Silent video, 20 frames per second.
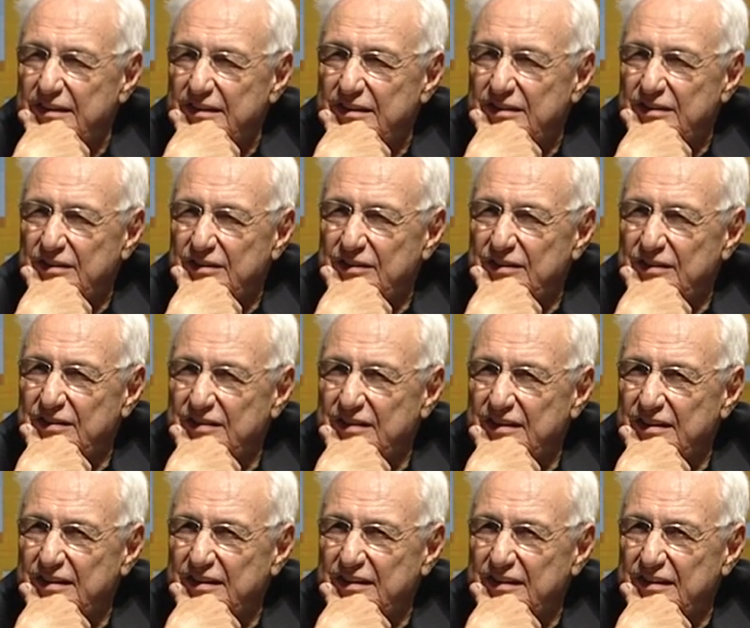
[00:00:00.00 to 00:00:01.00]
So it's,
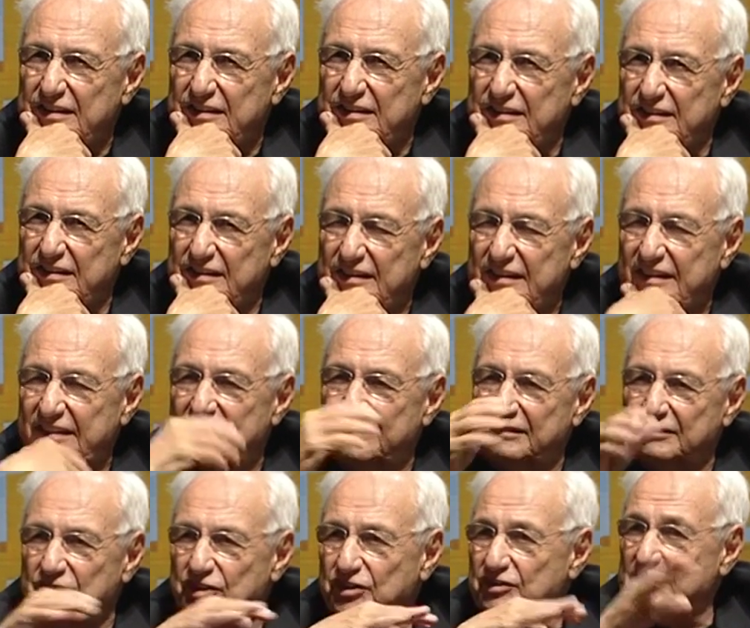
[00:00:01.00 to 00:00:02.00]
uh, it's
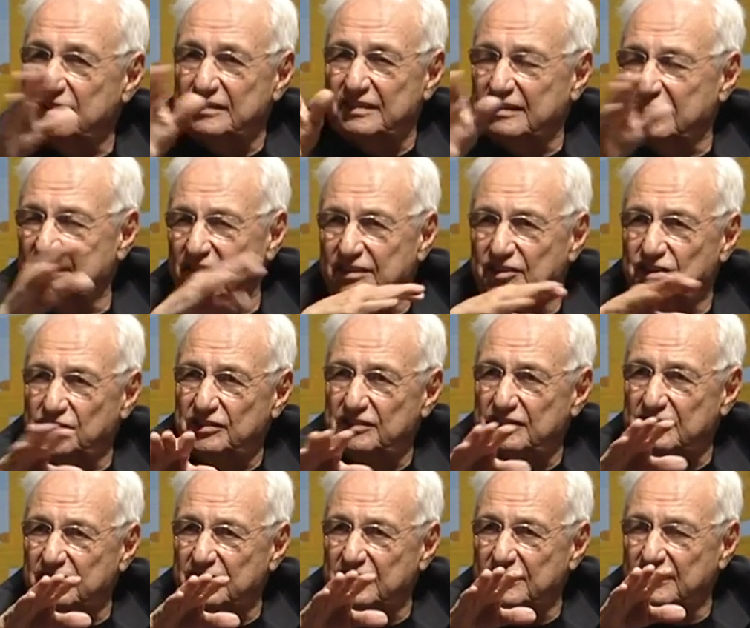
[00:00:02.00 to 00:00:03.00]
it just
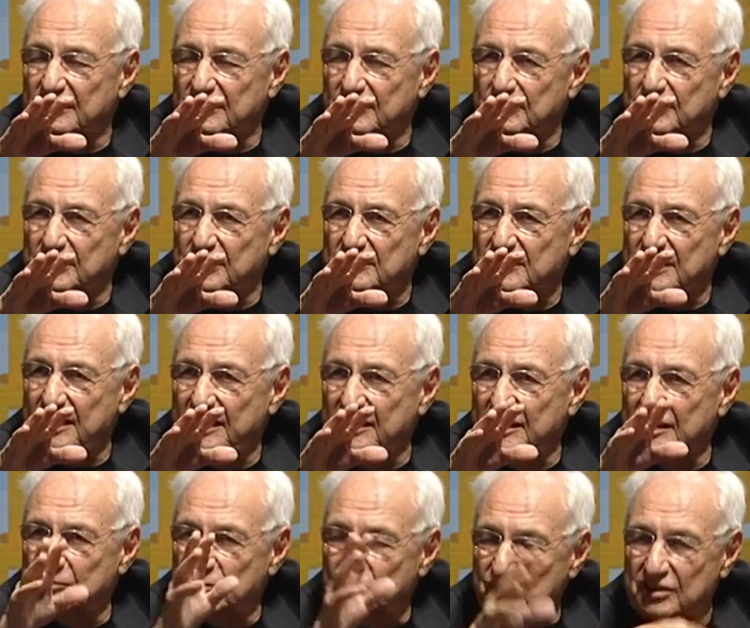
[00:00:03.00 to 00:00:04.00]
just
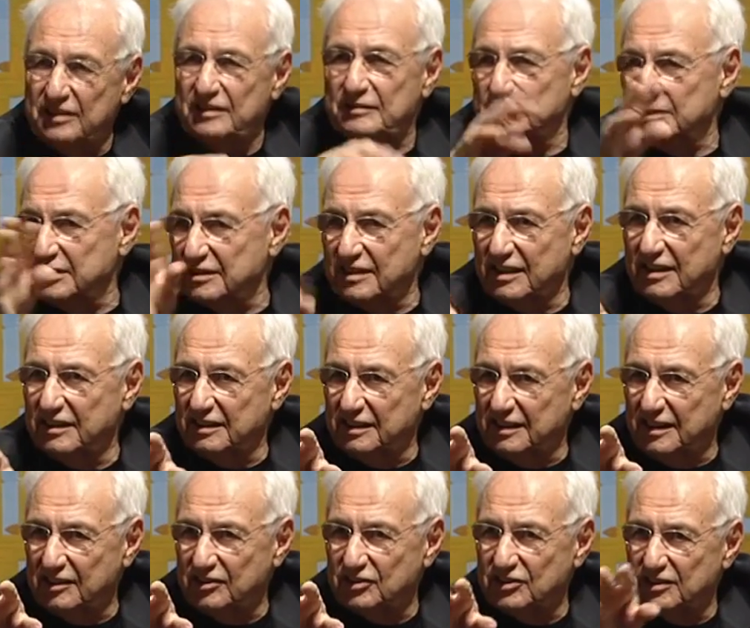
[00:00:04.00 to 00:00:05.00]
designing museum, designing
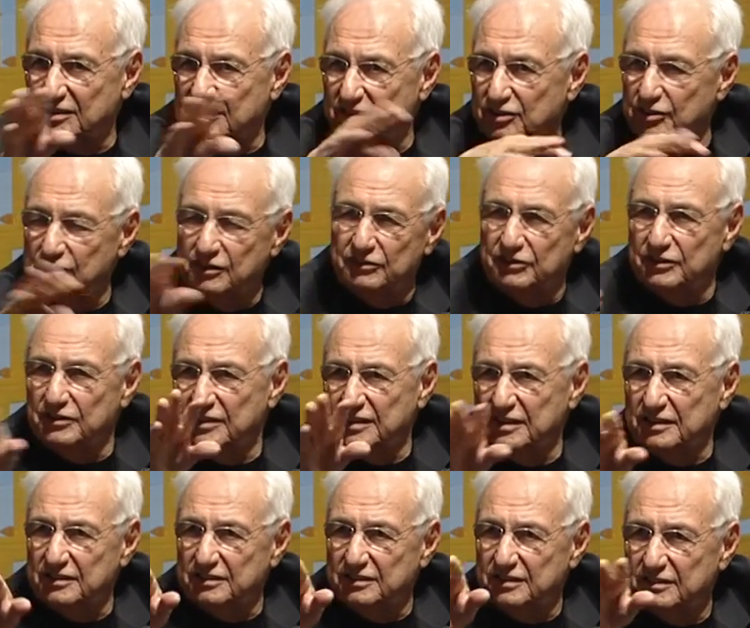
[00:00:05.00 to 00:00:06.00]
housing, two different
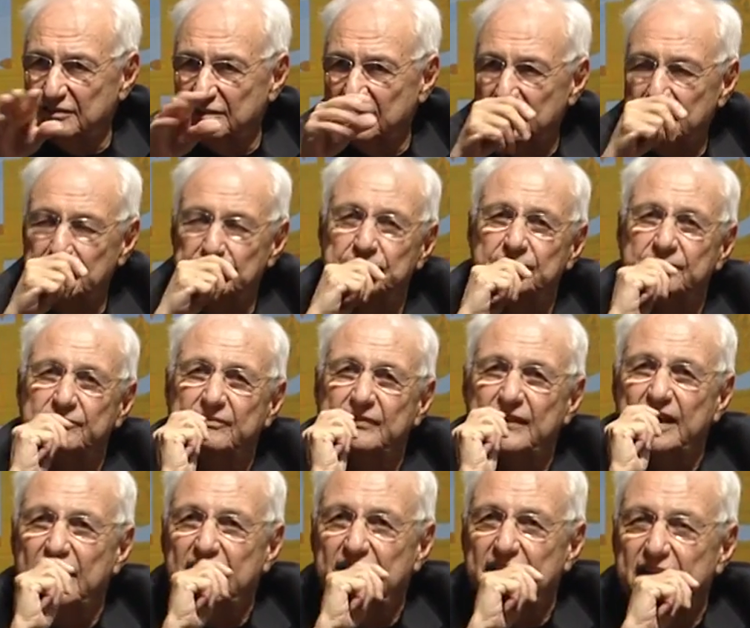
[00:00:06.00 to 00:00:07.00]
things, right?
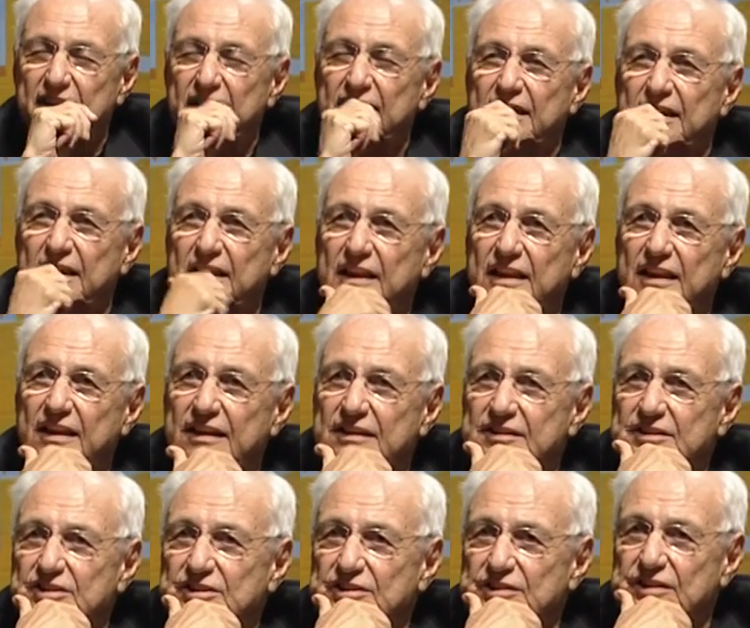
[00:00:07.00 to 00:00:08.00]

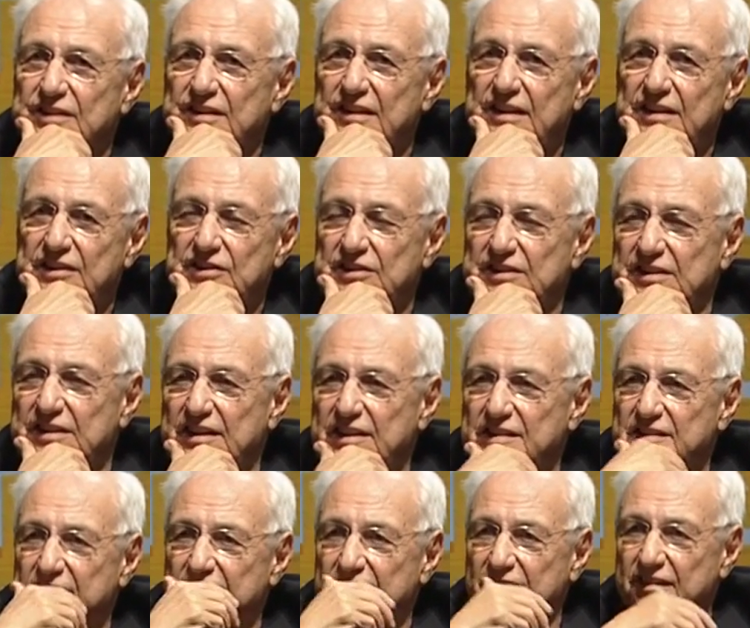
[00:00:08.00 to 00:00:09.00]
And so the housing
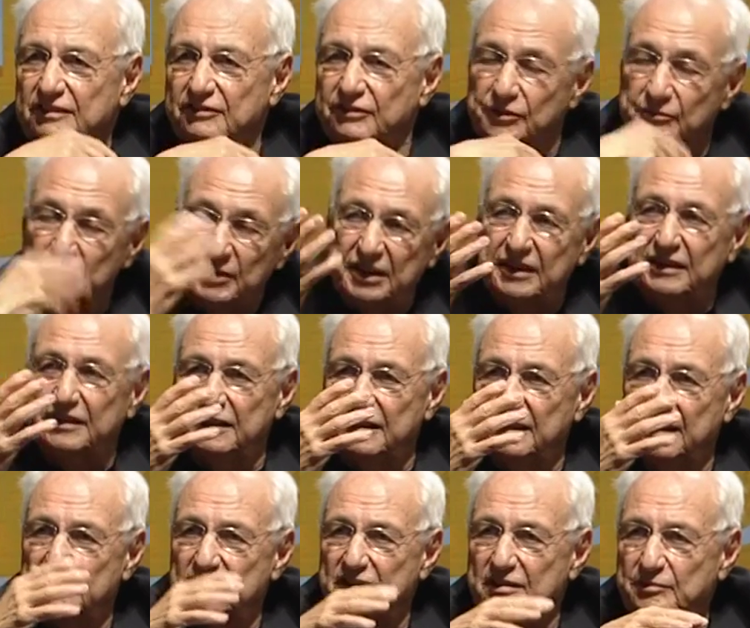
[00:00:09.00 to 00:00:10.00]
has, for
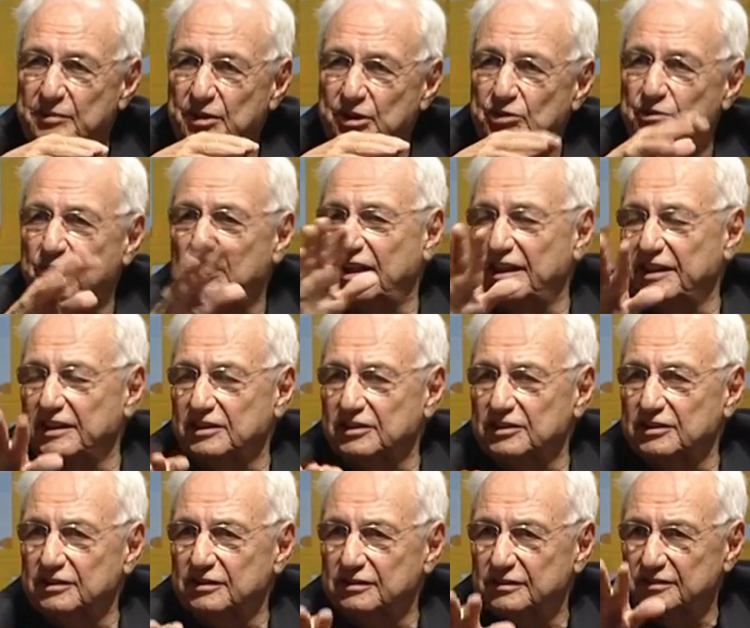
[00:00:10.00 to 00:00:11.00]
me, has to be
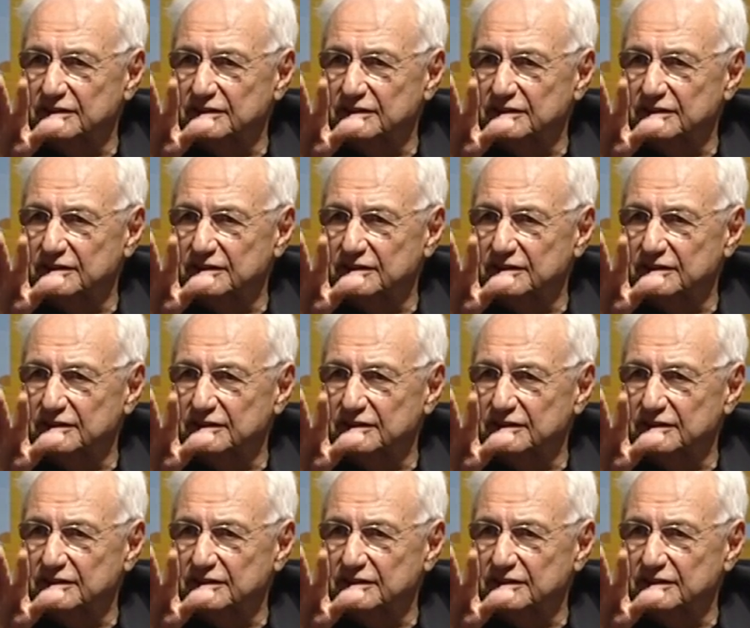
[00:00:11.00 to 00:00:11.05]
quieter.